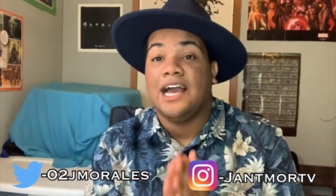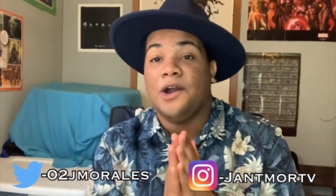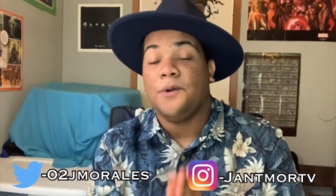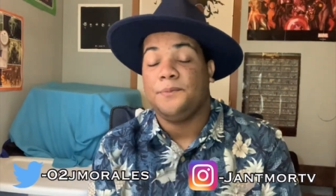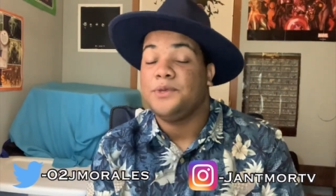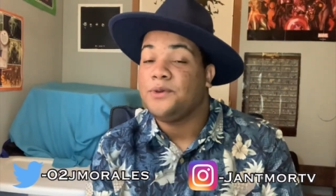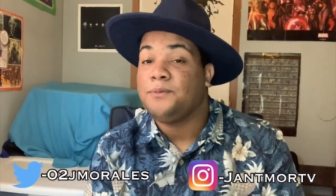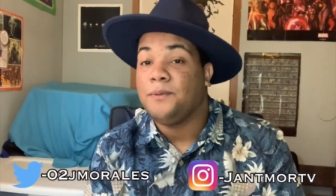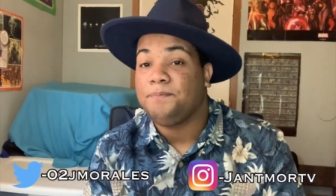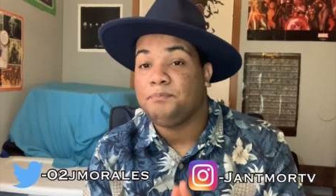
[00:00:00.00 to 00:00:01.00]
Hope you
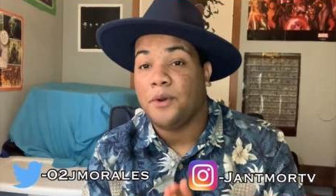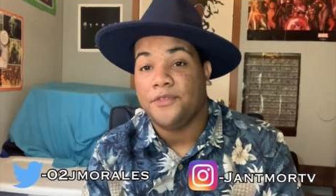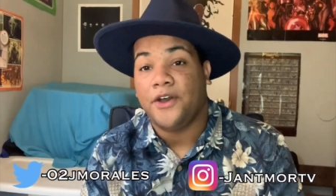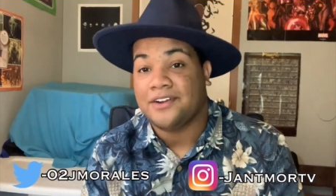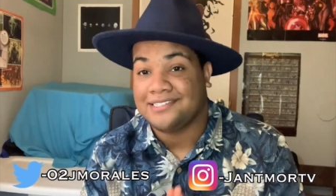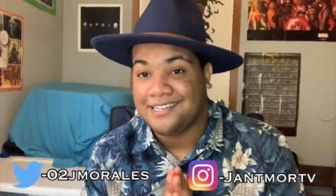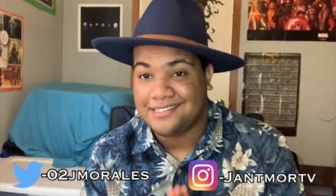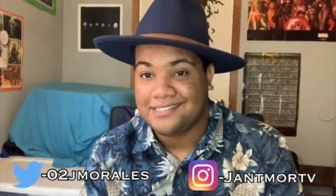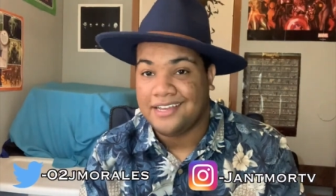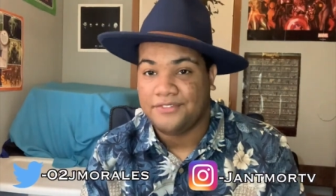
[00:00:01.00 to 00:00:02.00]
both are
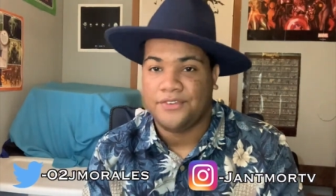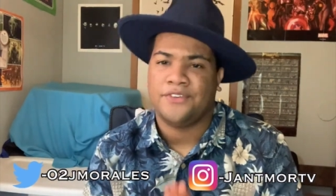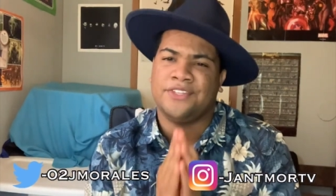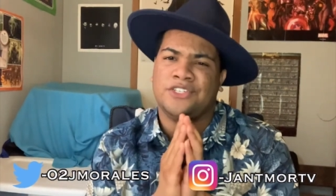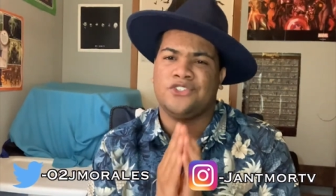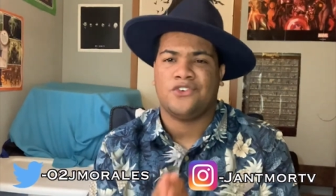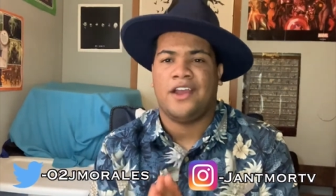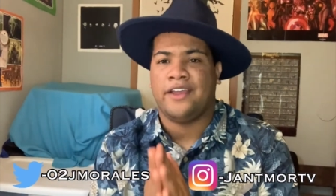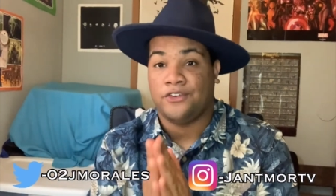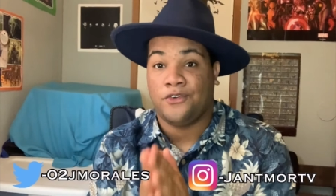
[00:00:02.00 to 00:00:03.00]
staying safe during these
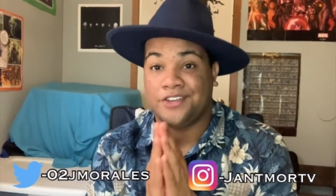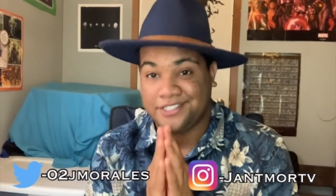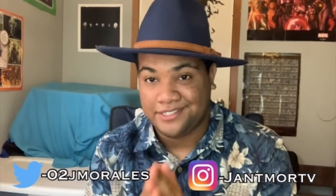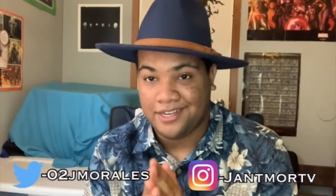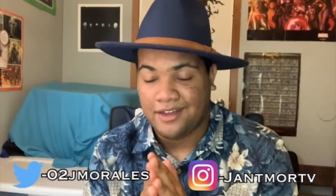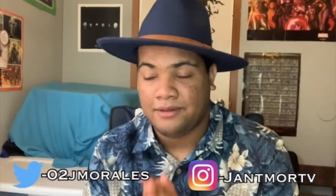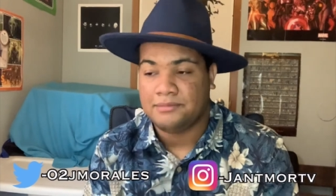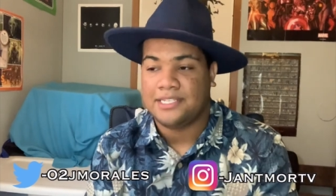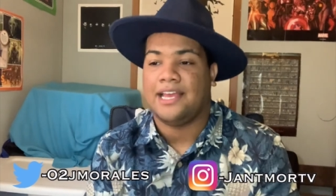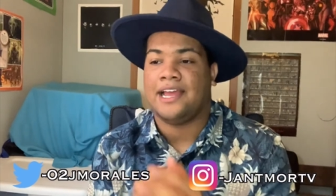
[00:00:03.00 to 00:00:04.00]
trying and crazy
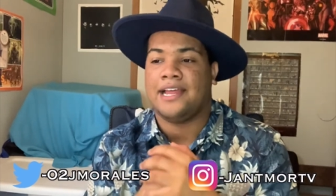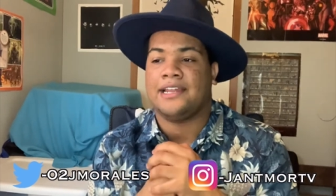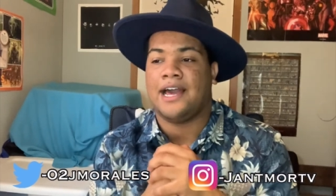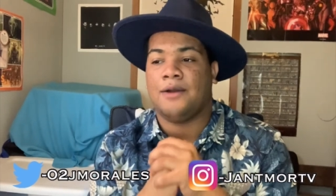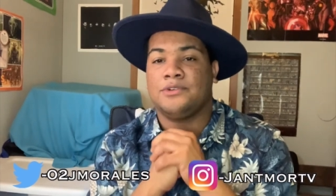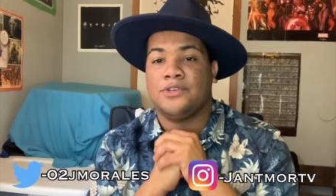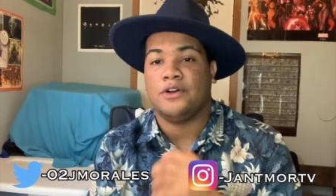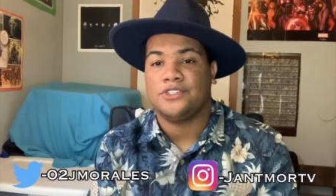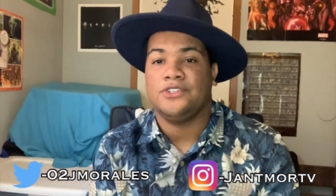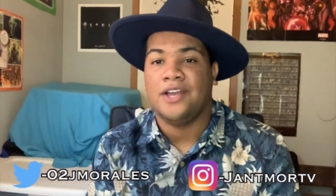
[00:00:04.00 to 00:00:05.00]
times. And I will
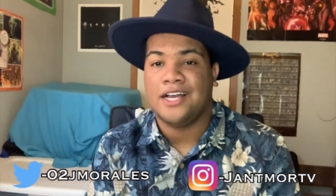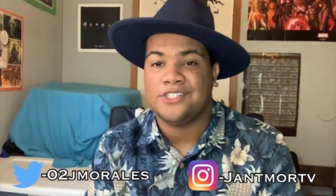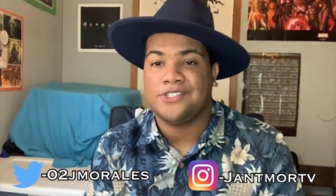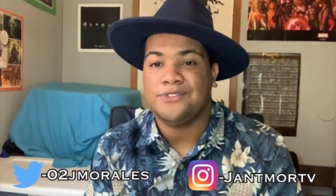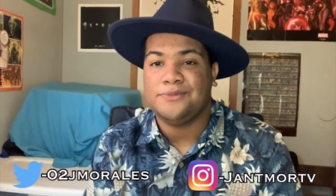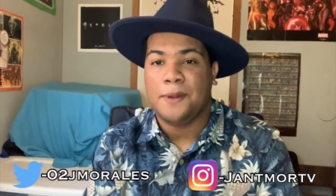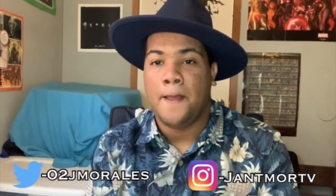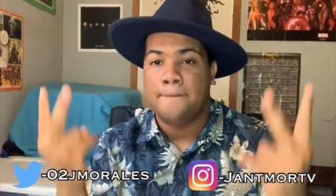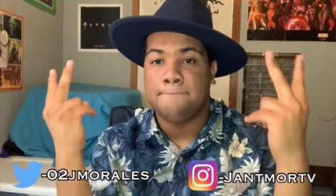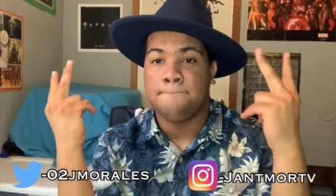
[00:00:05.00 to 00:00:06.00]
talk to you guys soon.
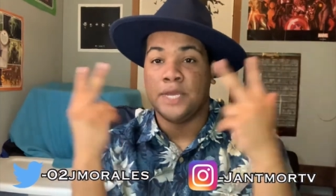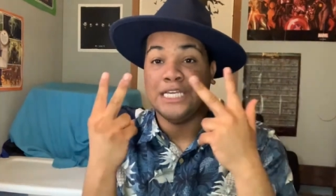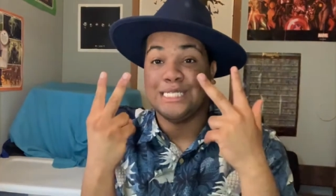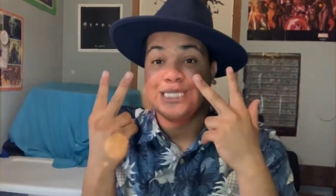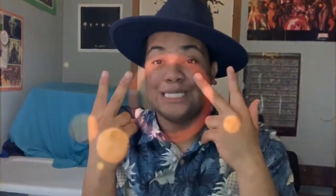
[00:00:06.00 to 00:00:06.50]
Peace.